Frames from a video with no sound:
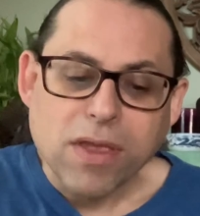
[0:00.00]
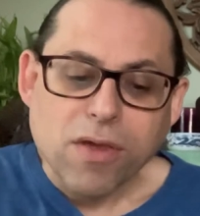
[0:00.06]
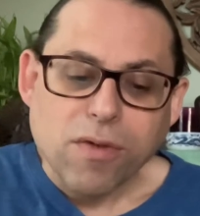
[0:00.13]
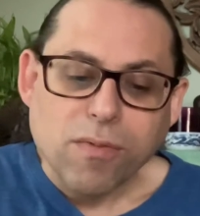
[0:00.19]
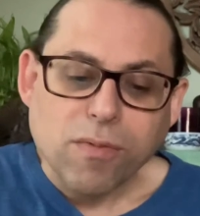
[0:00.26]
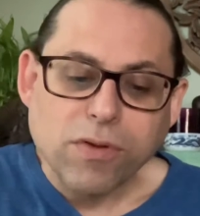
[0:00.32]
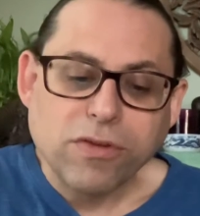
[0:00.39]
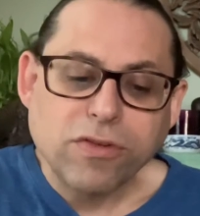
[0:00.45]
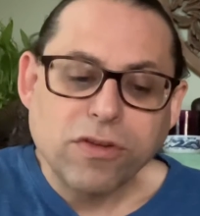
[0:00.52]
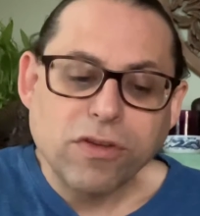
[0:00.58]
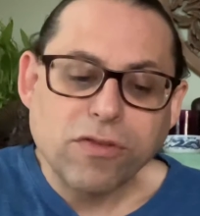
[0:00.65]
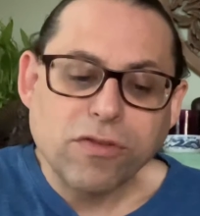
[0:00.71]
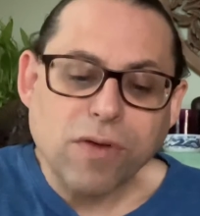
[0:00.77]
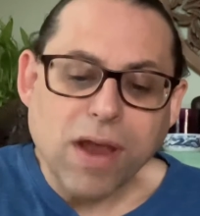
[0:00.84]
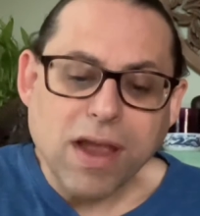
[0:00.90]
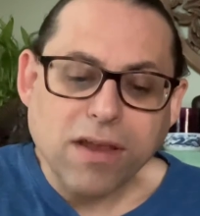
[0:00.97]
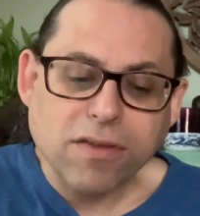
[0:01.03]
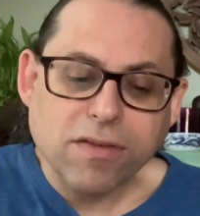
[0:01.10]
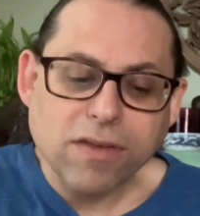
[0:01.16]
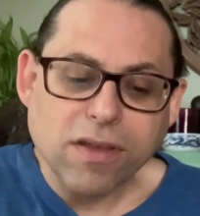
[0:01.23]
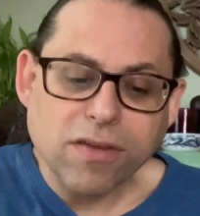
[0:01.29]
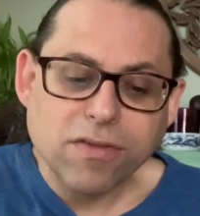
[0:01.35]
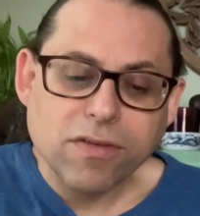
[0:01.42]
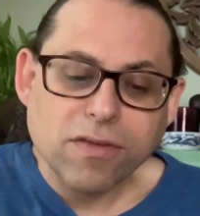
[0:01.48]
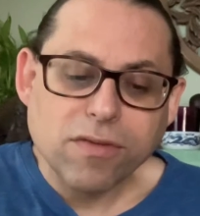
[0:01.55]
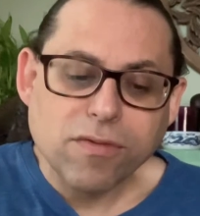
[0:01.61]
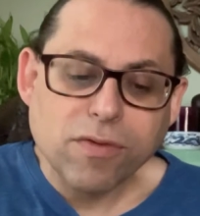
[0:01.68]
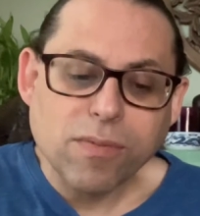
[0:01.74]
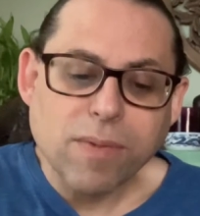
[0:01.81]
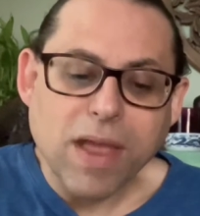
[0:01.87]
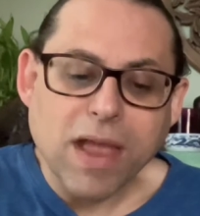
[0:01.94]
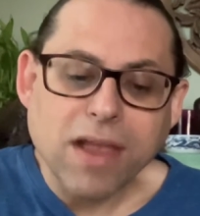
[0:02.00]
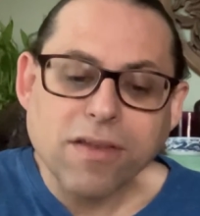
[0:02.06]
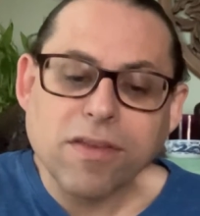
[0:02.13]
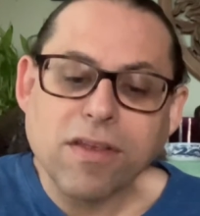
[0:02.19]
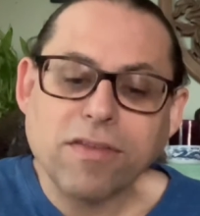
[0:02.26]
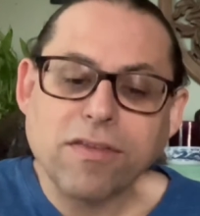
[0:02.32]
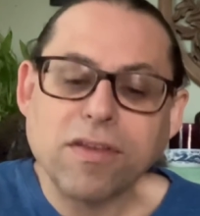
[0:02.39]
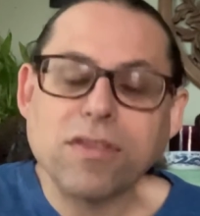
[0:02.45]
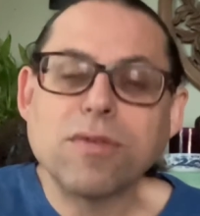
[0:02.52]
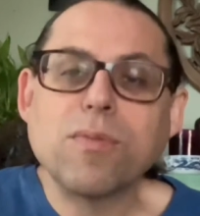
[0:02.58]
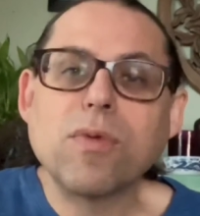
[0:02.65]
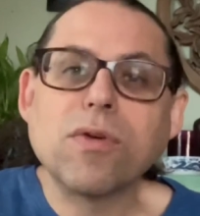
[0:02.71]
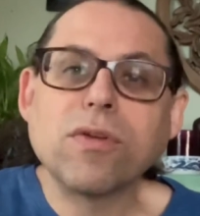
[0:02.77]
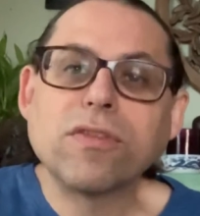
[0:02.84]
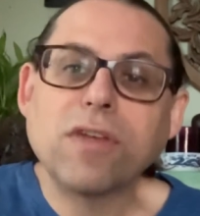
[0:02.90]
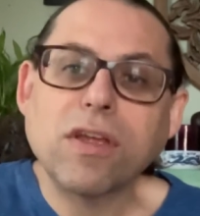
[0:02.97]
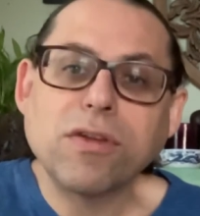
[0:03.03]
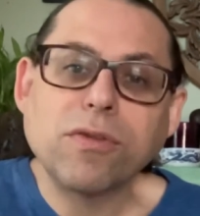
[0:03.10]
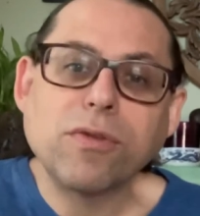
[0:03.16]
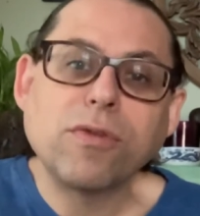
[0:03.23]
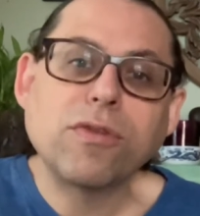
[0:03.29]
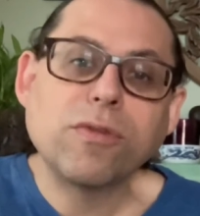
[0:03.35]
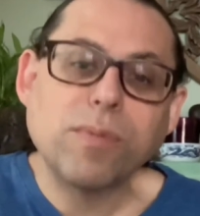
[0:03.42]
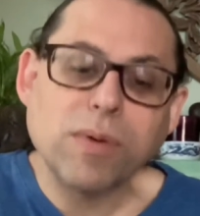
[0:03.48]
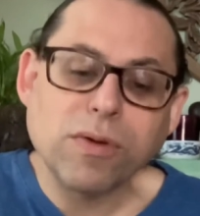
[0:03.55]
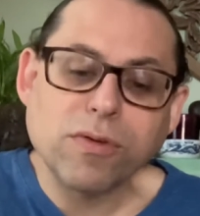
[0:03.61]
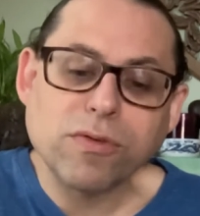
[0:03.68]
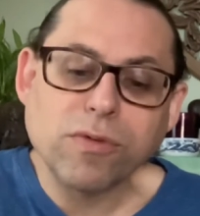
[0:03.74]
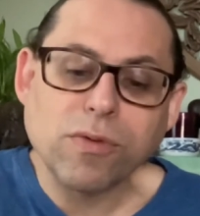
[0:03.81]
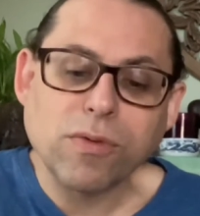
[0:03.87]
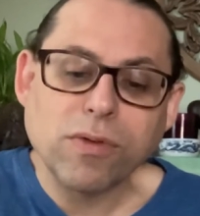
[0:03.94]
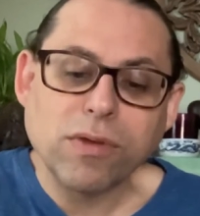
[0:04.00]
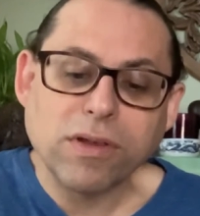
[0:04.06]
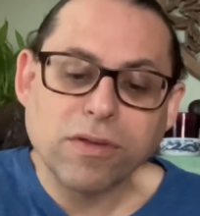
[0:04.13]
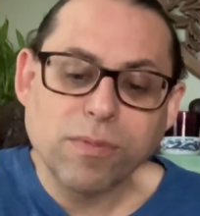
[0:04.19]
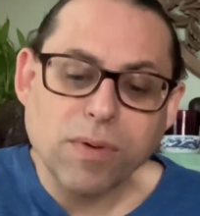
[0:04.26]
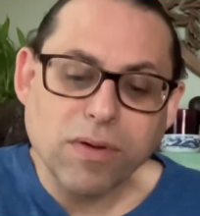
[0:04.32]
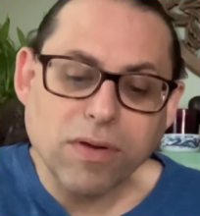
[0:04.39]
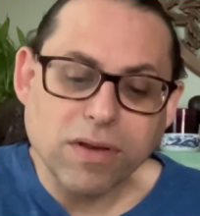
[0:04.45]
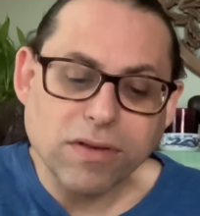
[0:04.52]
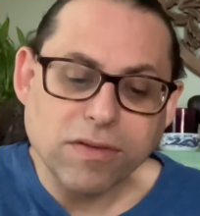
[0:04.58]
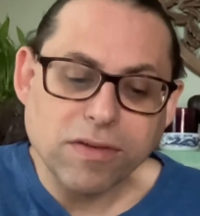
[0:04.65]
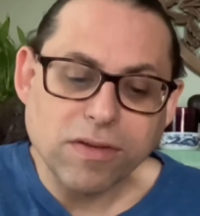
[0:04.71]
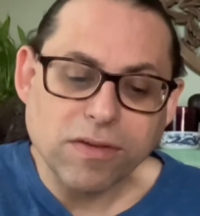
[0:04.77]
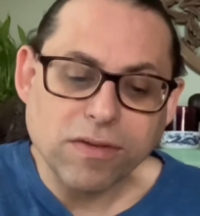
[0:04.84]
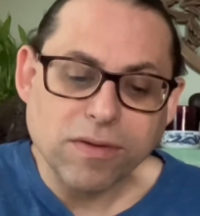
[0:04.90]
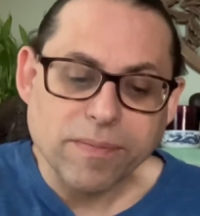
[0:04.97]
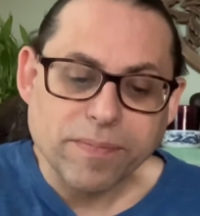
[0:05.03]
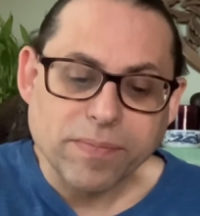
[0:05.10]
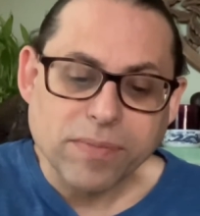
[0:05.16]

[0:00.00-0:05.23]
which distracts us from accessing the more subtle spiritual experiences.